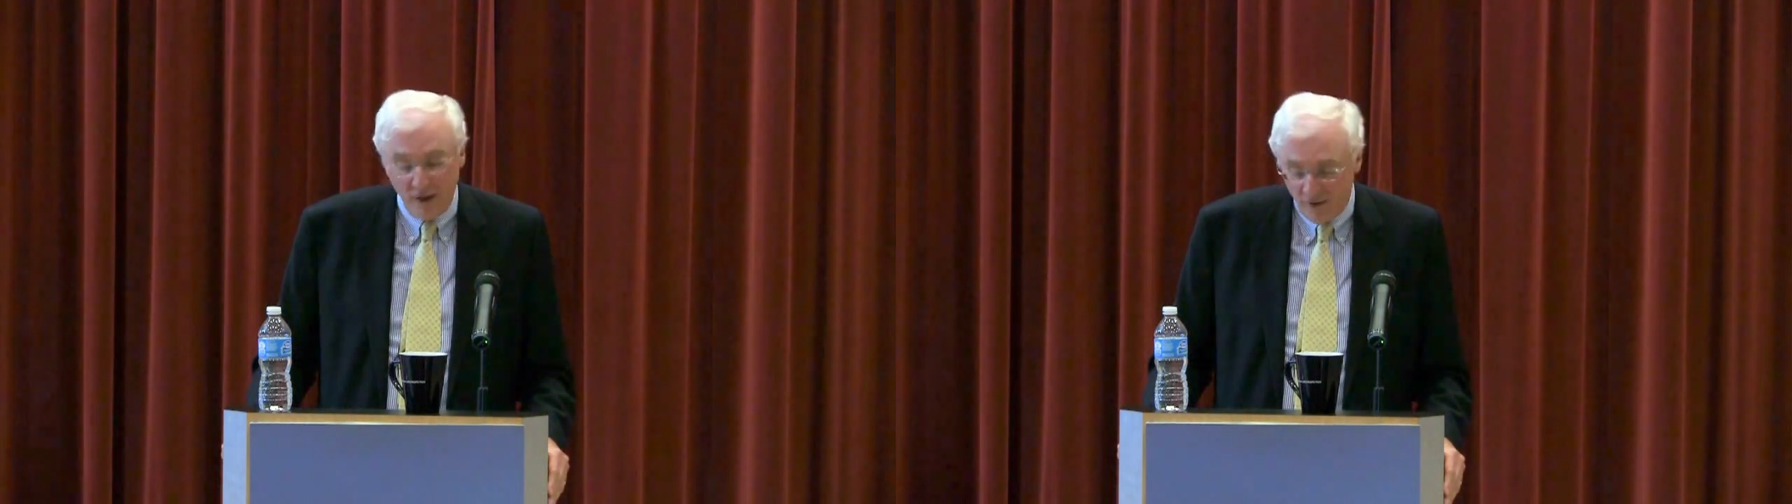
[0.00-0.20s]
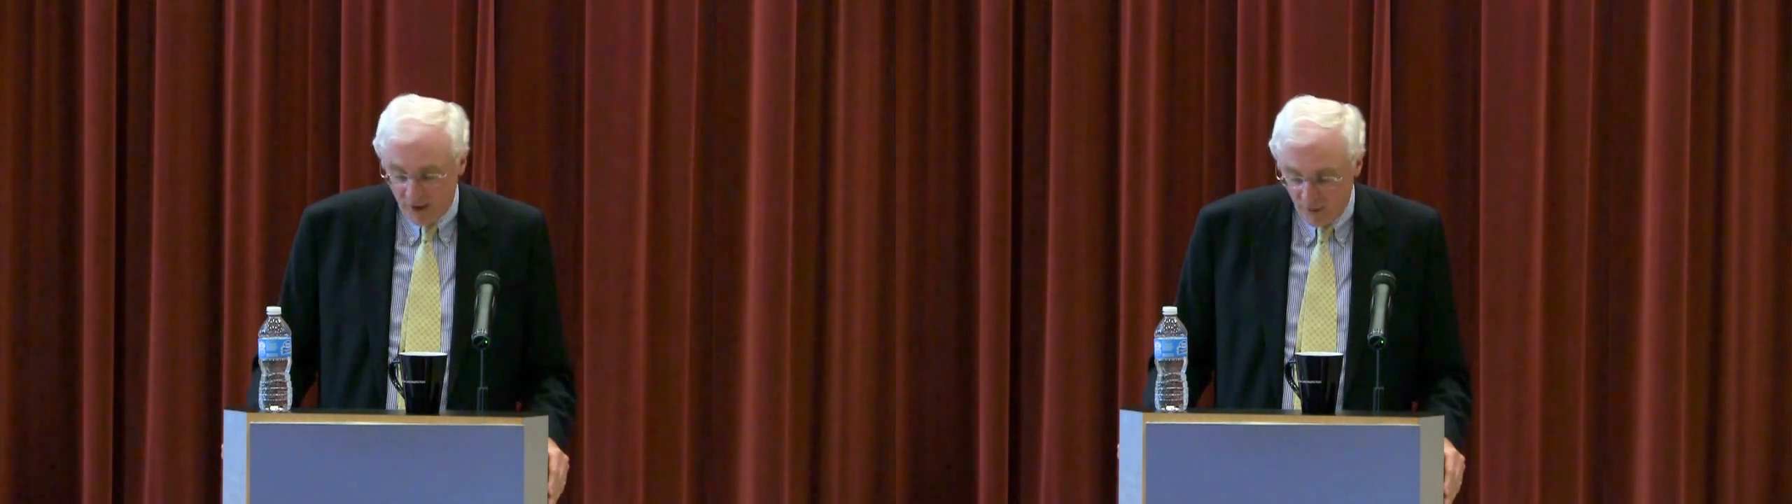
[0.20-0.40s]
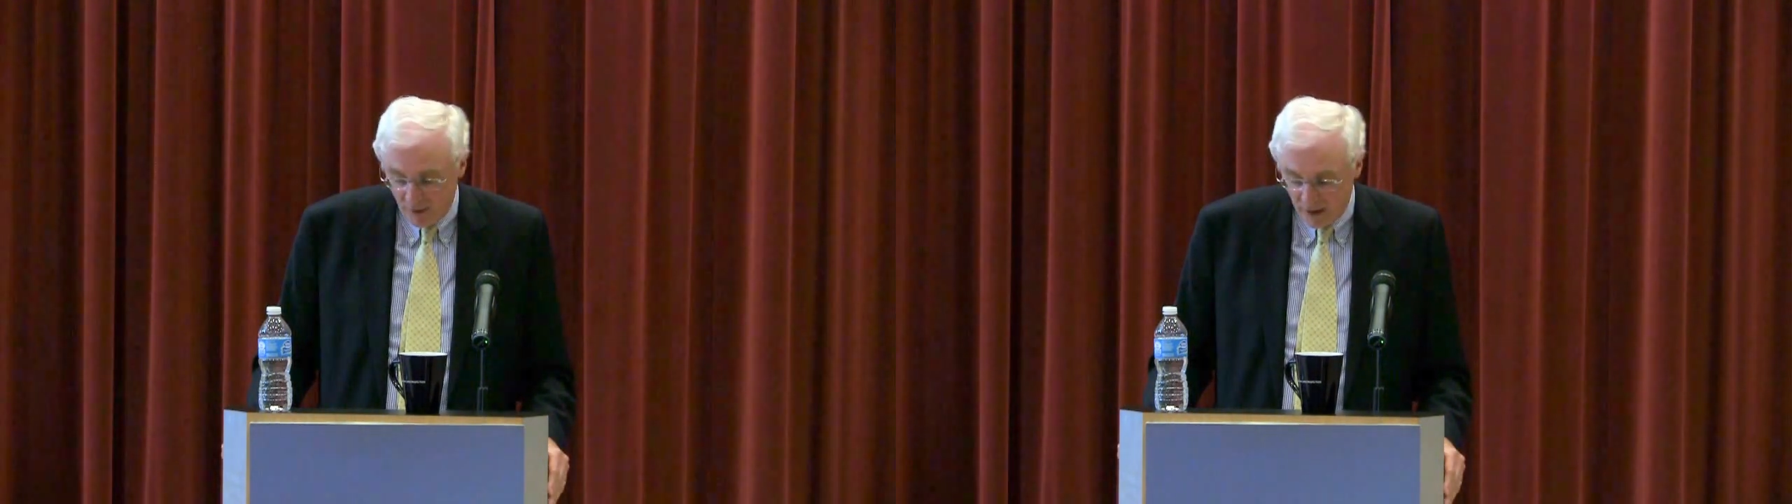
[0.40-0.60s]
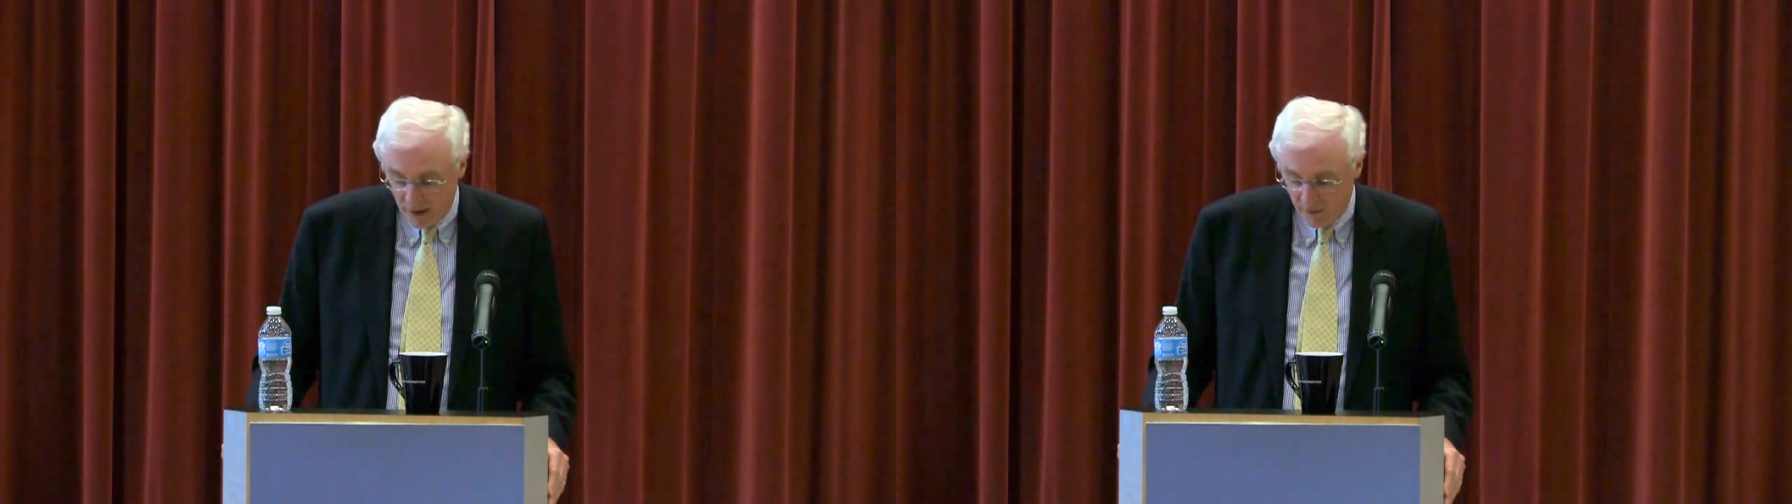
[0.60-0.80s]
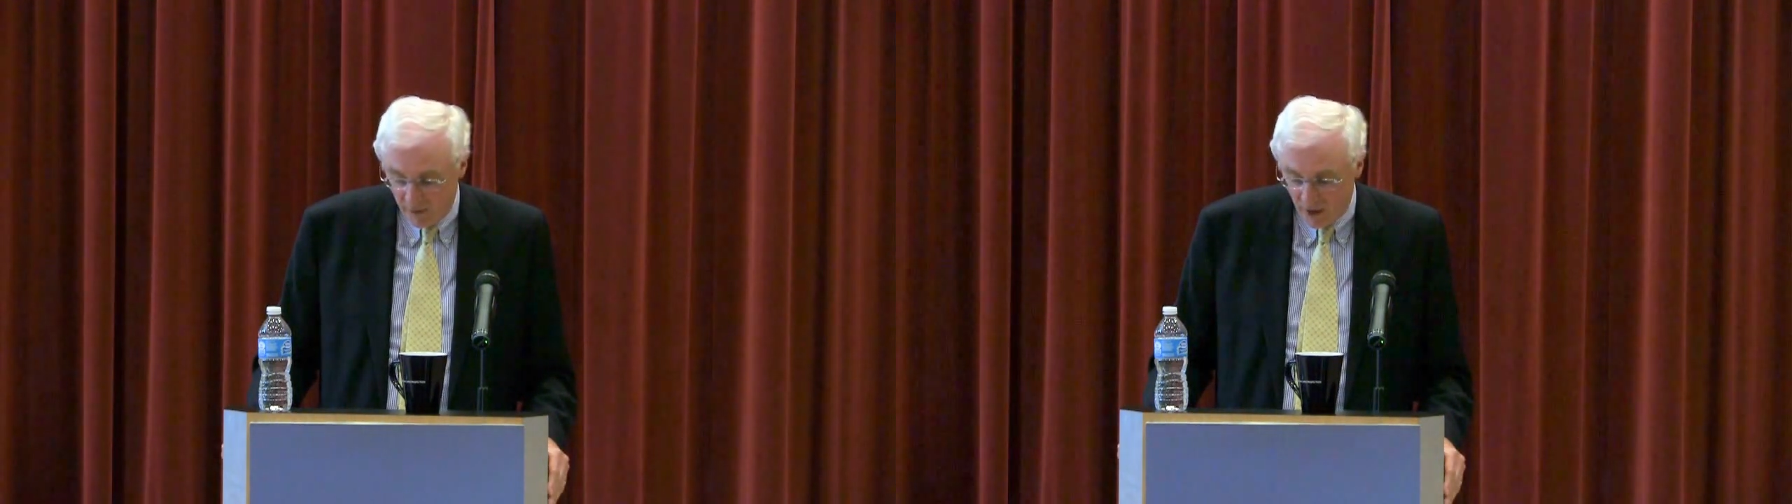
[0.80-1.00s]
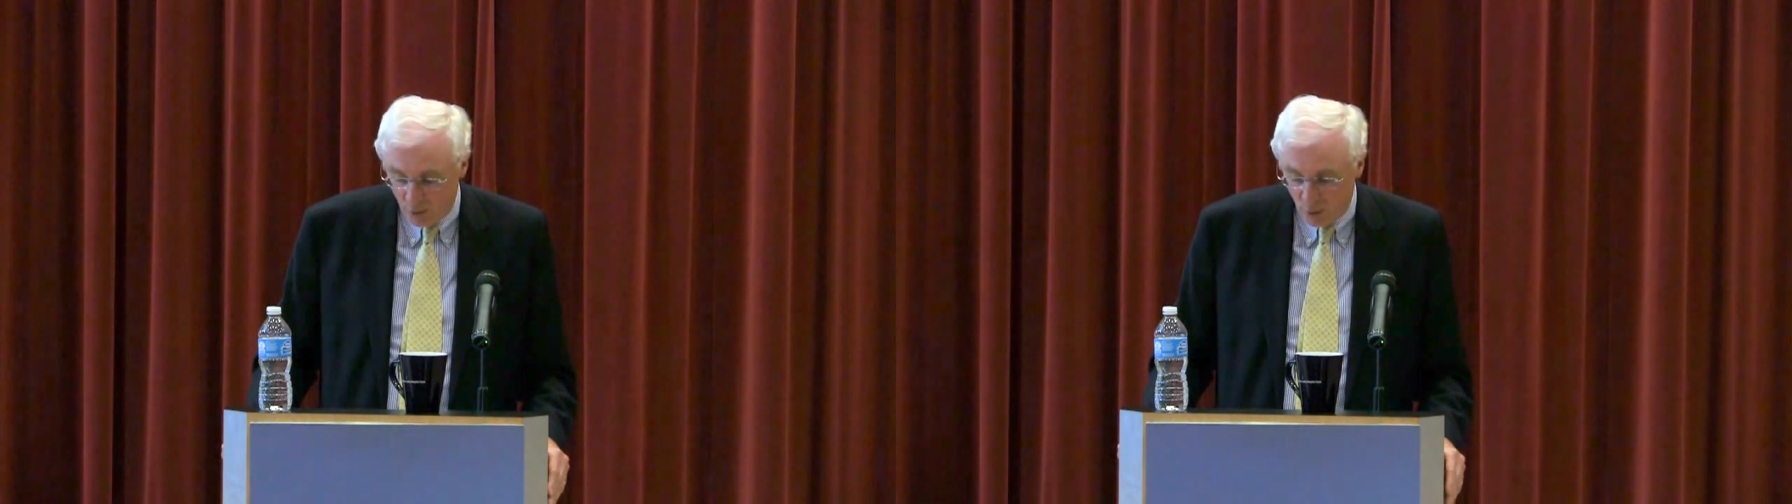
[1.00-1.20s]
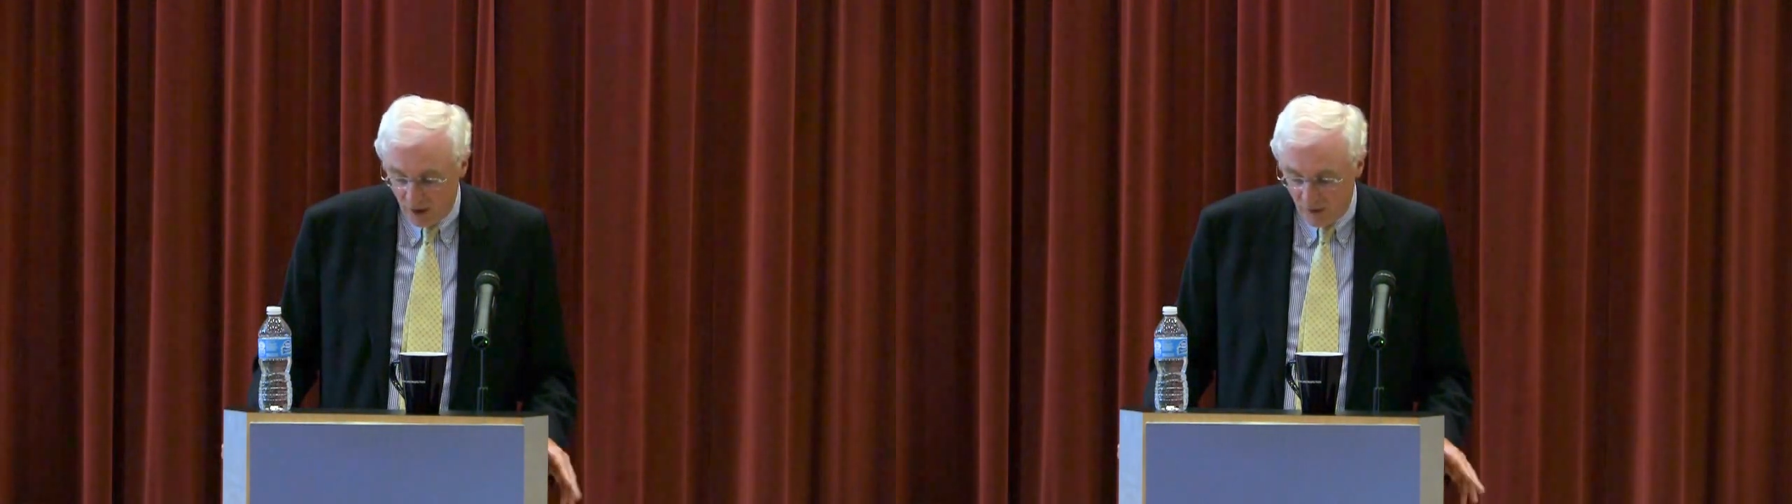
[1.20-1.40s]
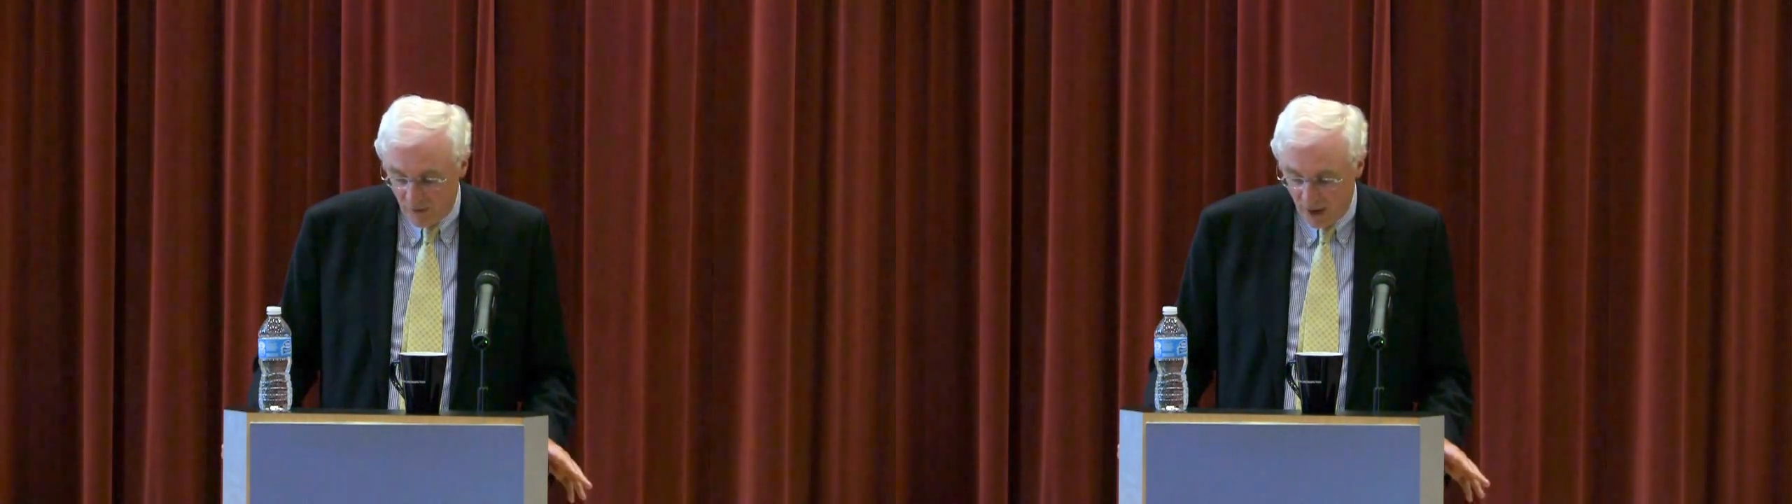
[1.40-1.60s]
17 out of the top
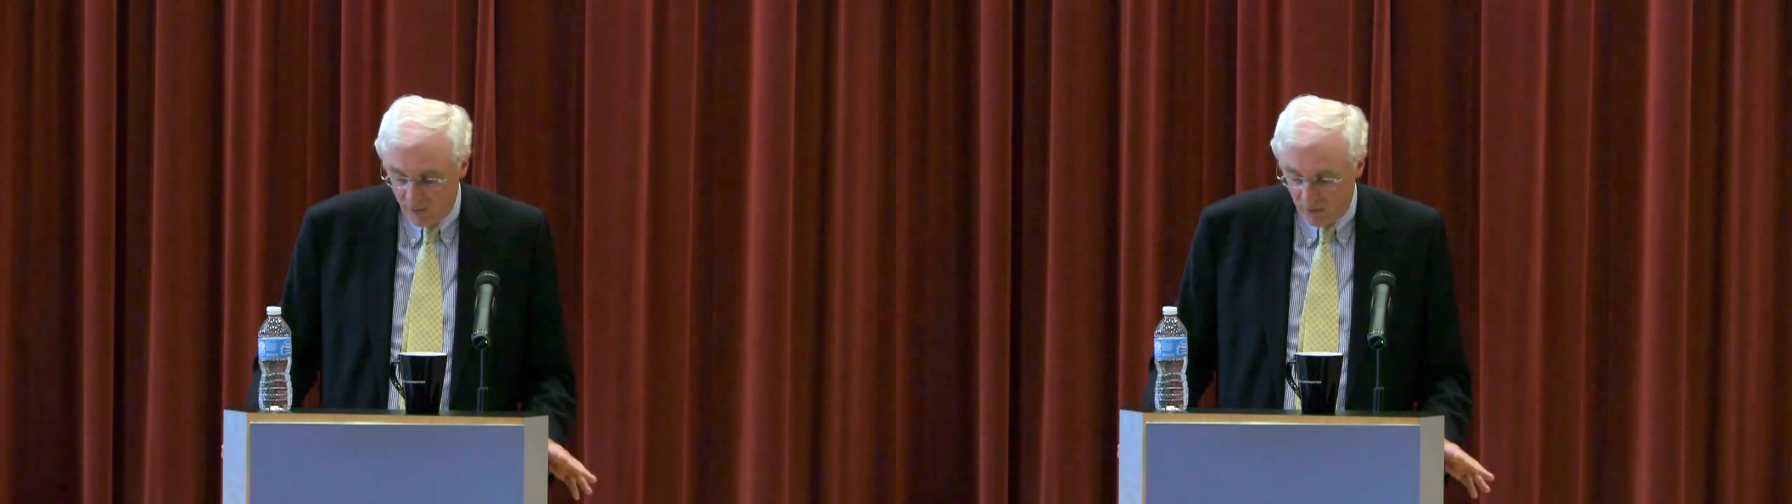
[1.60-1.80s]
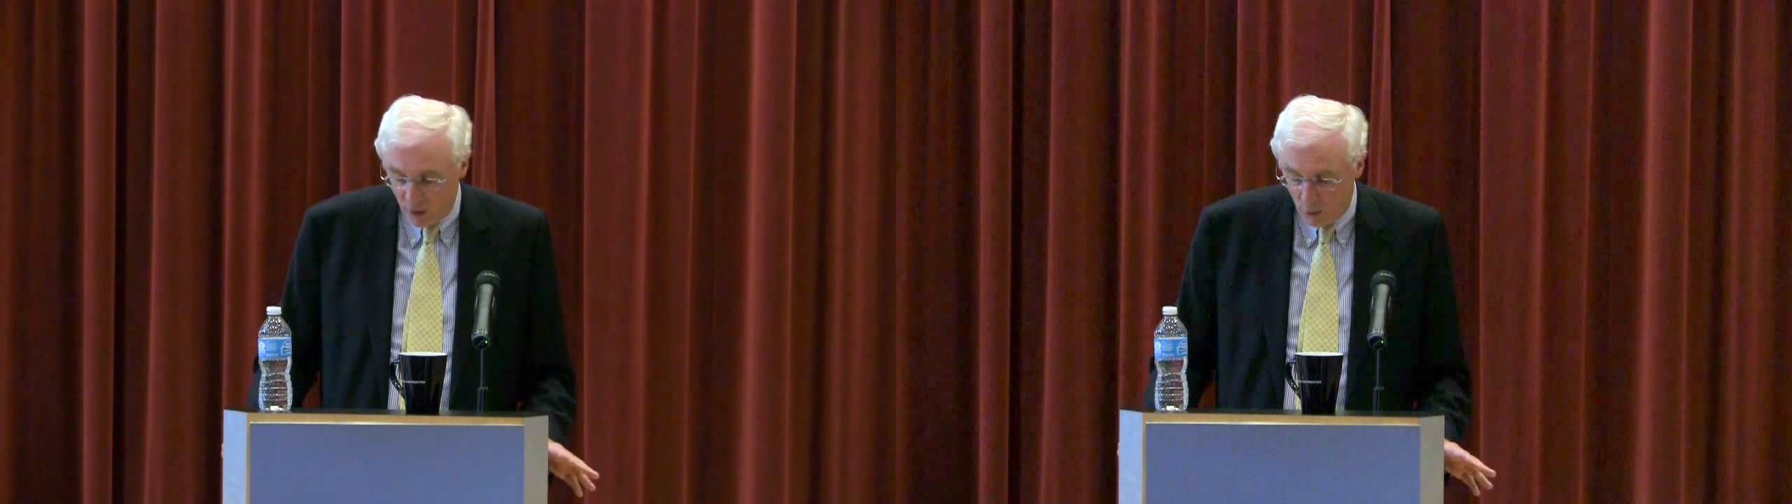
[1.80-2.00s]
25